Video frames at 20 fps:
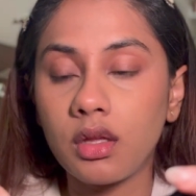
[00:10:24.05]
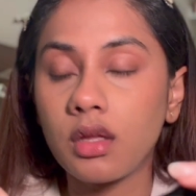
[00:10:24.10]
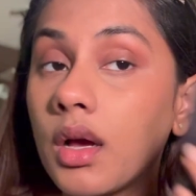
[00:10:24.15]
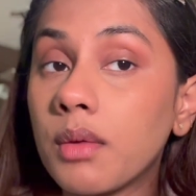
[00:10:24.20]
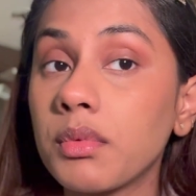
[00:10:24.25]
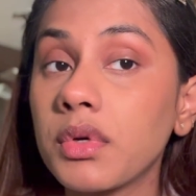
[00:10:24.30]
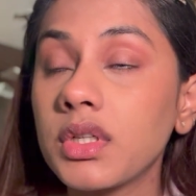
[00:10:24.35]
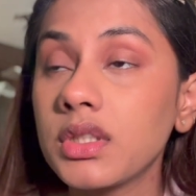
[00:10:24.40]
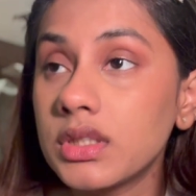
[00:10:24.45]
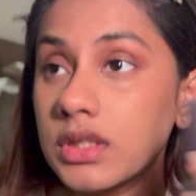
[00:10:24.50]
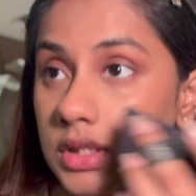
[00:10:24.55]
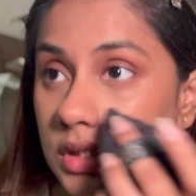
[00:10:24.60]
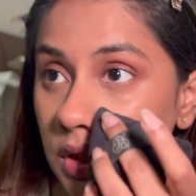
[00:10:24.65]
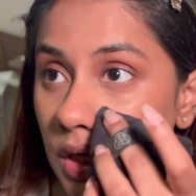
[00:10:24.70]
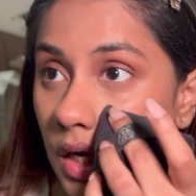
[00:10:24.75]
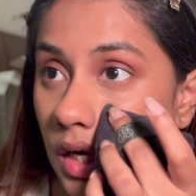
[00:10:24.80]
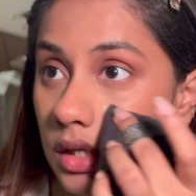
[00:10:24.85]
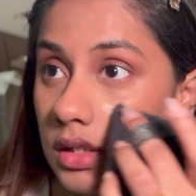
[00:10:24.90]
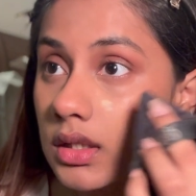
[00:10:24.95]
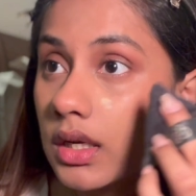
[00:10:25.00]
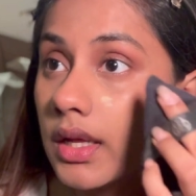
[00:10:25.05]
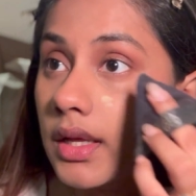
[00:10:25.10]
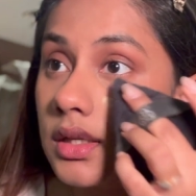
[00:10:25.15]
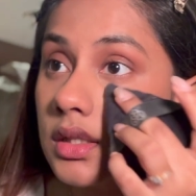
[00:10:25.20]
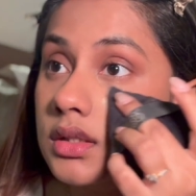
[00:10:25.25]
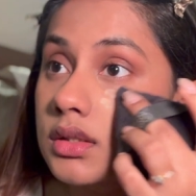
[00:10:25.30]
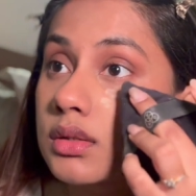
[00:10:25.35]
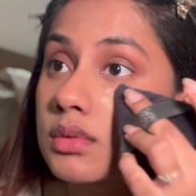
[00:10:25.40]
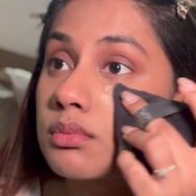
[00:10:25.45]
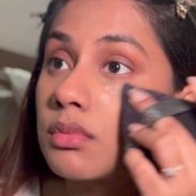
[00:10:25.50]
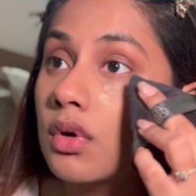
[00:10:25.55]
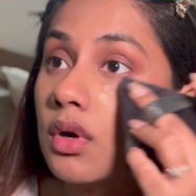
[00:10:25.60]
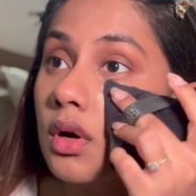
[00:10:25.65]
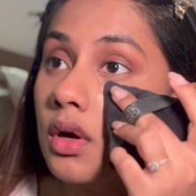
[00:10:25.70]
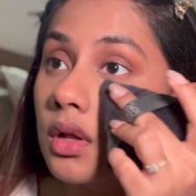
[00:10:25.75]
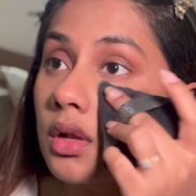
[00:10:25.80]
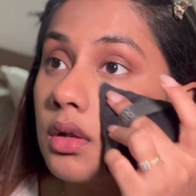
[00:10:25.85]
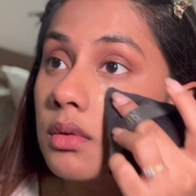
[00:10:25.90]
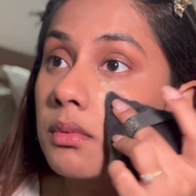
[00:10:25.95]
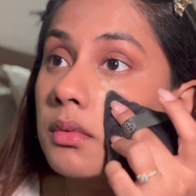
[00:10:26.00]
I'm gonna start like
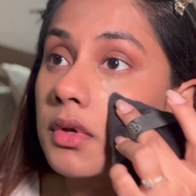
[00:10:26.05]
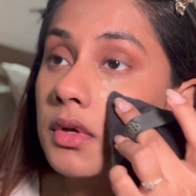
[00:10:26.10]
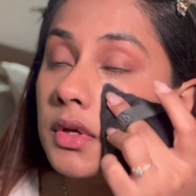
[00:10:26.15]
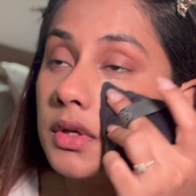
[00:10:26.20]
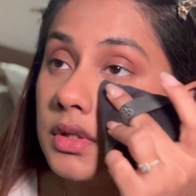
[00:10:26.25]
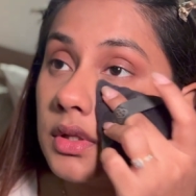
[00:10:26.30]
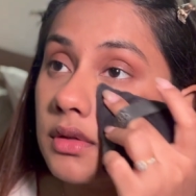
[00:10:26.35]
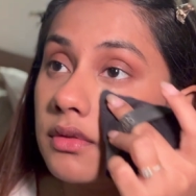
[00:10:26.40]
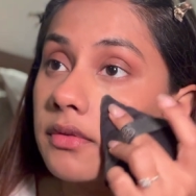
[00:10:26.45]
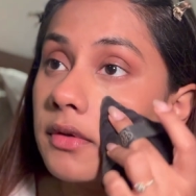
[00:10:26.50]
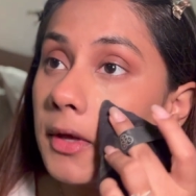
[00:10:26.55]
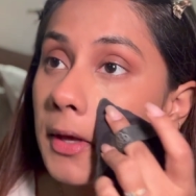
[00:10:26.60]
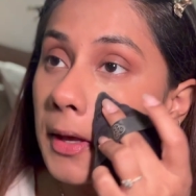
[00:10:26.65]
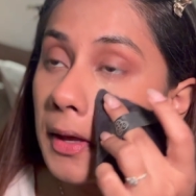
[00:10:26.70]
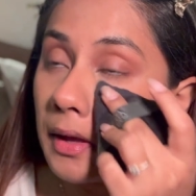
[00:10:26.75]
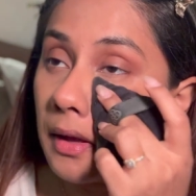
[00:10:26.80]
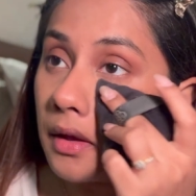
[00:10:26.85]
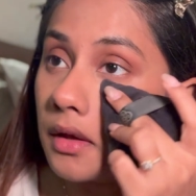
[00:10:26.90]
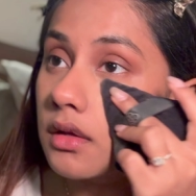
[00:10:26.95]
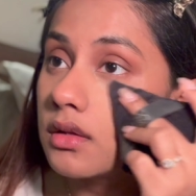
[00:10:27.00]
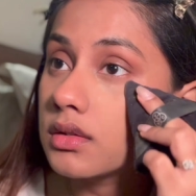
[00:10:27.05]
small because if I